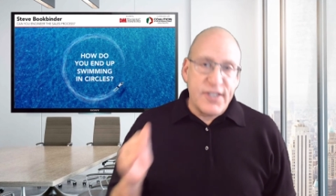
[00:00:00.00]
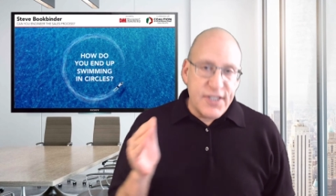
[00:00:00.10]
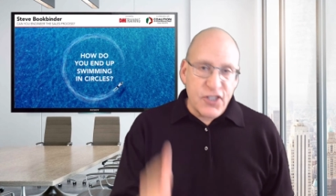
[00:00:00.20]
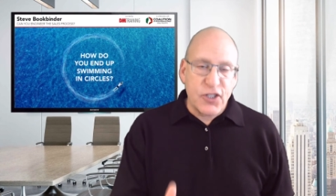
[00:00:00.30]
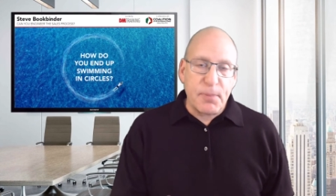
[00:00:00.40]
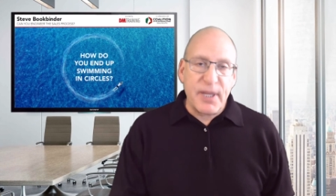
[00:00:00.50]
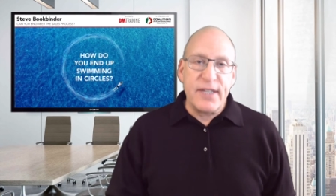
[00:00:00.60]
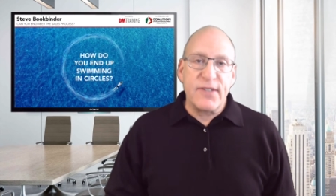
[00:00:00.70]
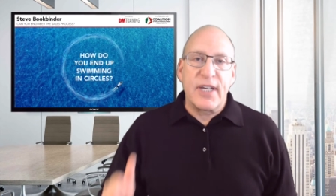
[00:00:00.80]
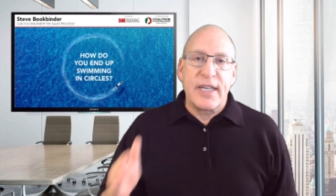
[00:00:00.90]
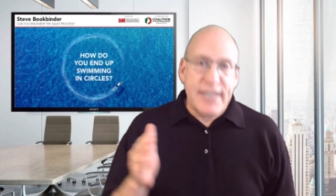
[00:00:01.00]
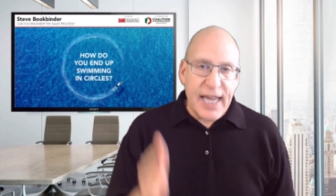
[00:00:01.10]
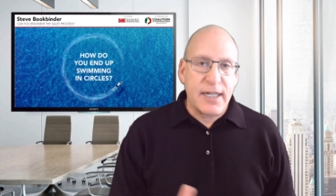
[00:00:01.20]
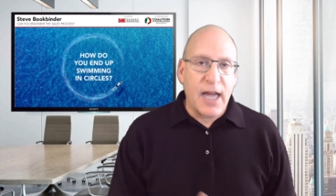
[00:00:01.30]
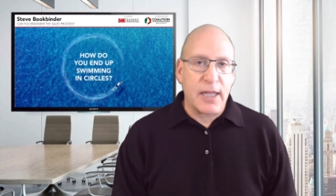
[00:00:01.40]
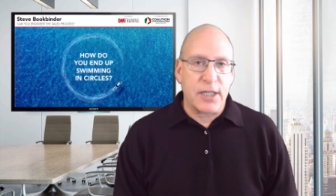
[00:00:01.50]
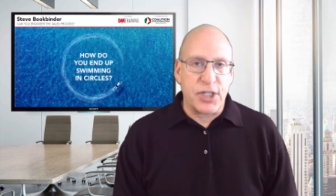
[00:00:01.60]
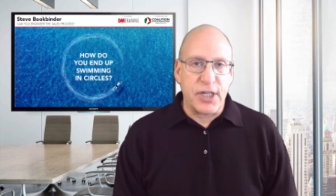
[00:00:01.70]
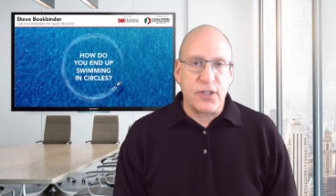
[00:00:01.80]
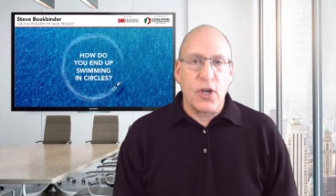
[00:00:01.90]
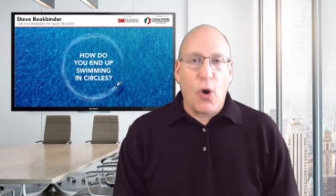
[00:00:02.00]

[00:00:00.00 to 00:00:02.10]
disciplines, technologies,